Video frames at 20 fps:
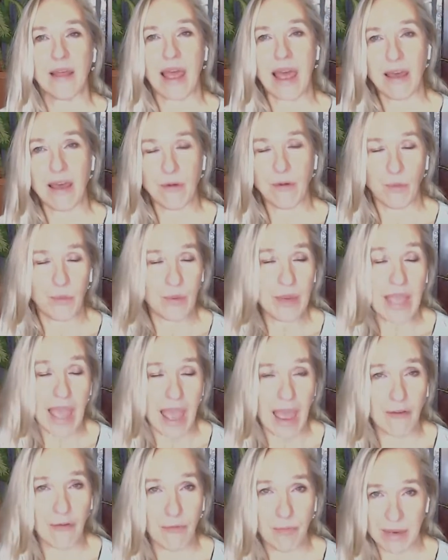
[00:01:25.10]
we
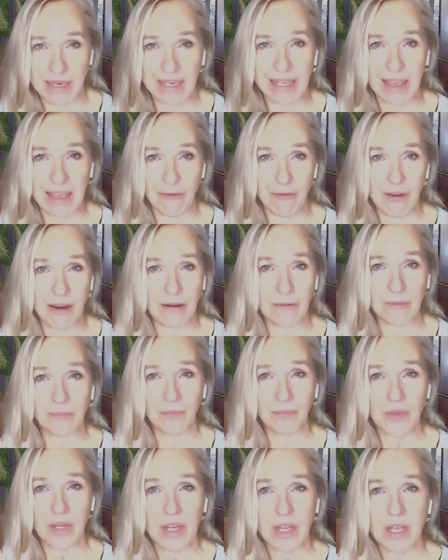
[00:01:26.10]
have been given.
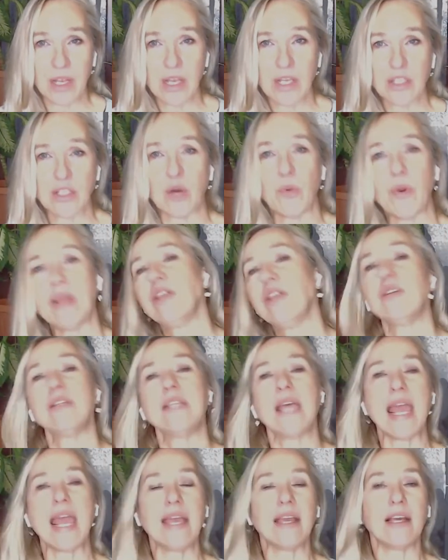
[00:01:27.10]
So when you
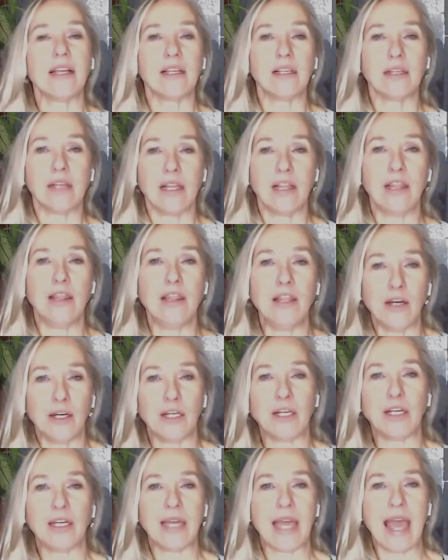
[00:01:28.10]
take a
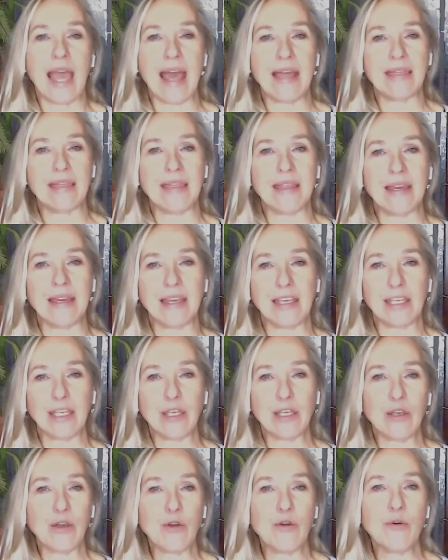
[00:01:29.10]
look at the
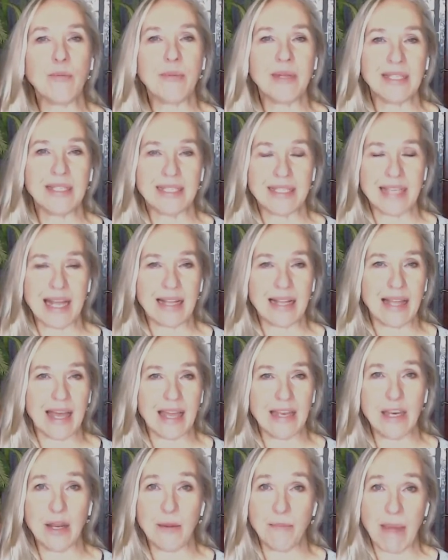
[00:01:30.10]
human cell
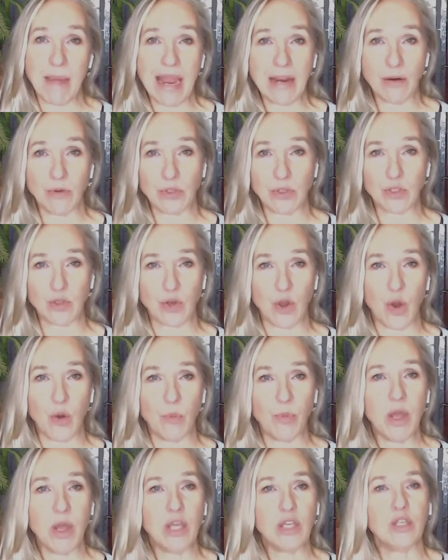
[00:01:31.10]
under a
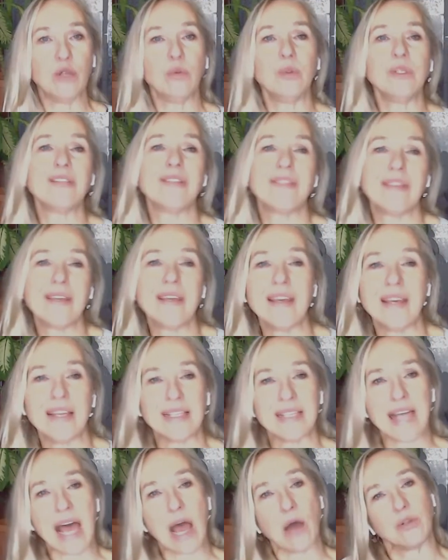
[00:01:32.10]
microscope, you will see
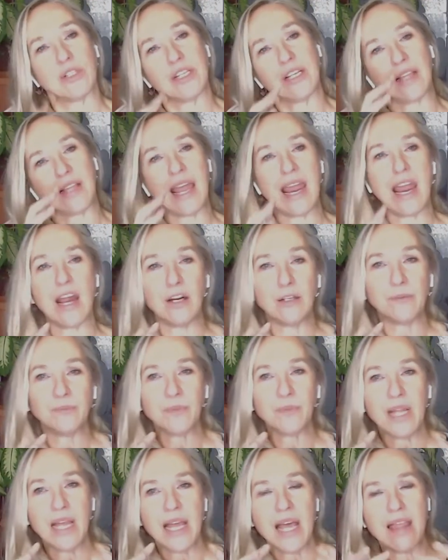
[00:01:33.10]
its outer layer.
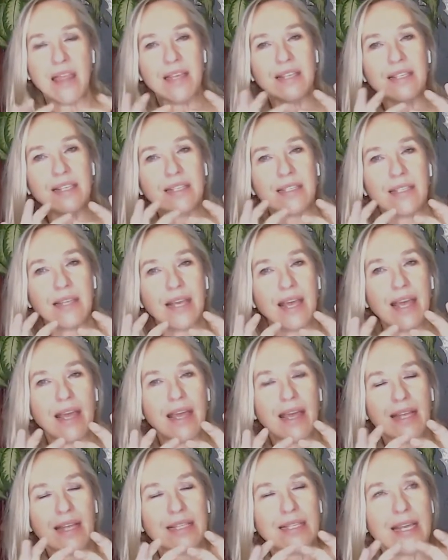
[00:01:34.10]

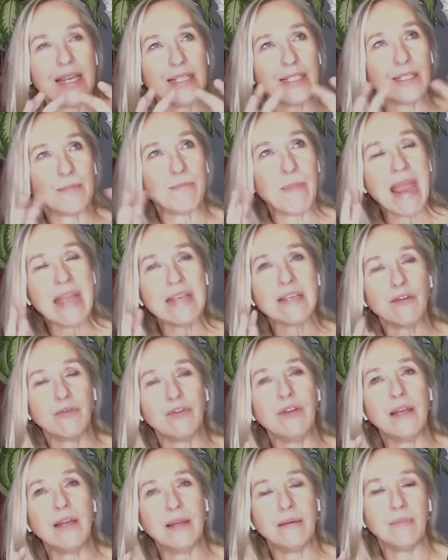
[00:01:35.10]
It's made of
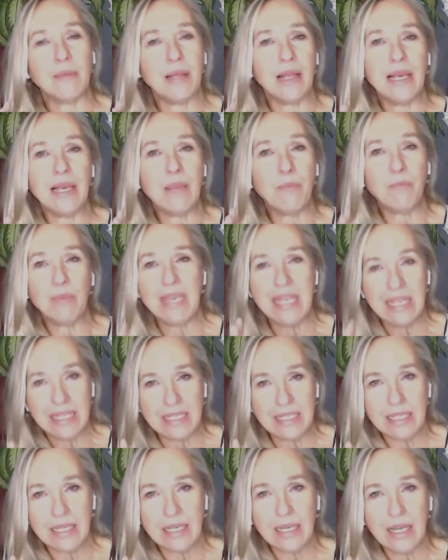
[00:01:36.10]
a
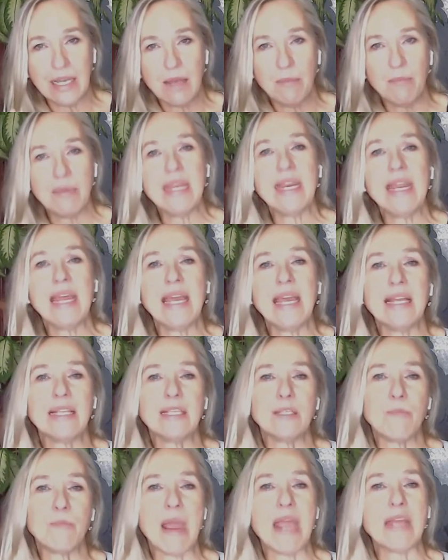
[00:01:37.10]
lipid, meaning
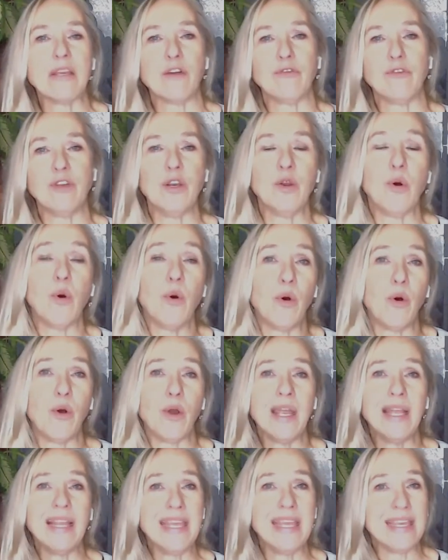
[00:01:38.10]
it's made of an
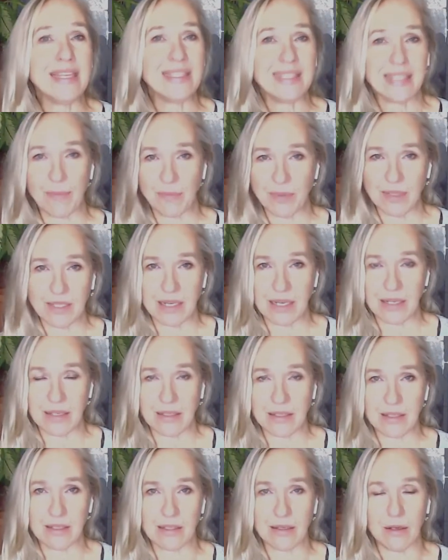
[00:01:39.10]
oily
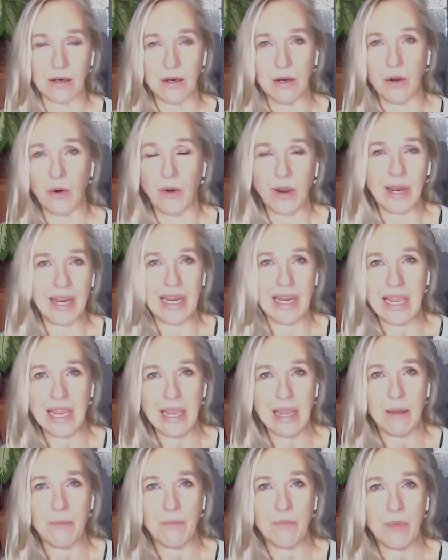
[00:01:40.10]
substance, an
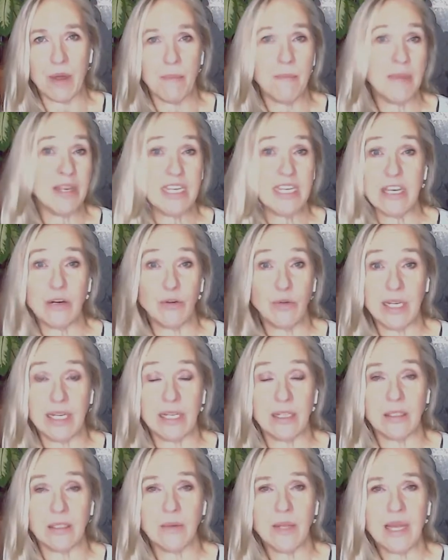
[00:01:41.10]
oily
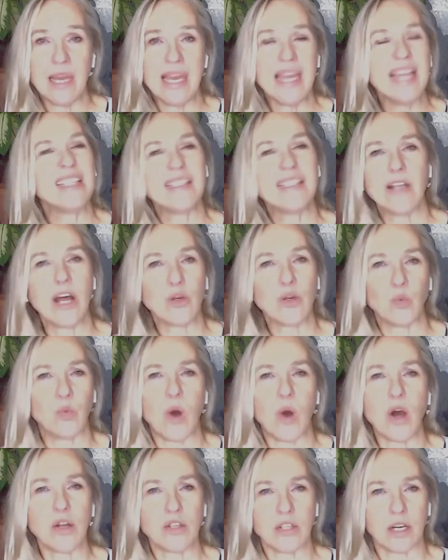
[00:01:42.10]
material. It's not
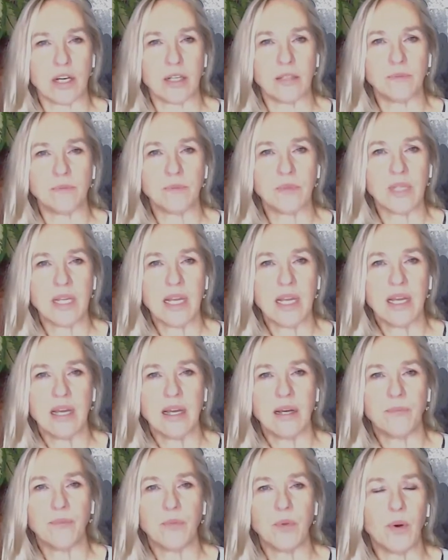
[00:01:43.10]
water.
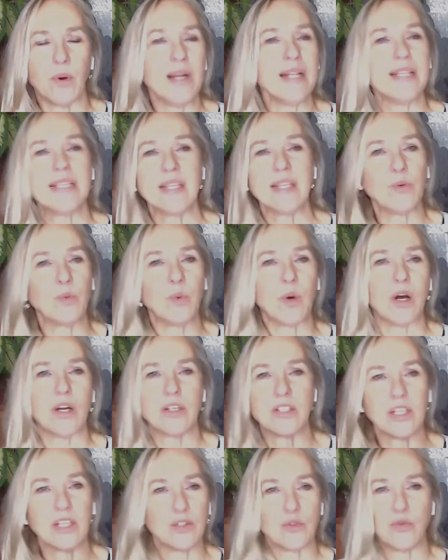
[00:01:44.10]
Oils and
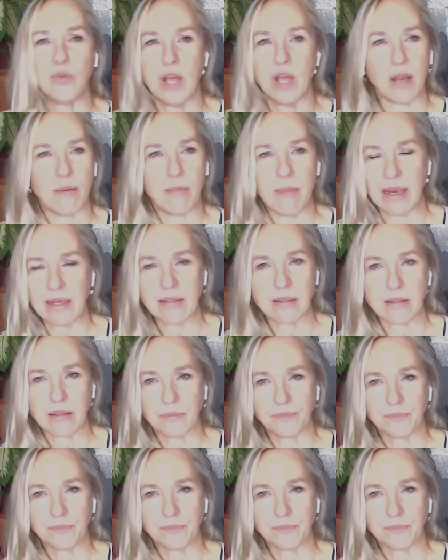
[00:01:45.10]
water do not mix,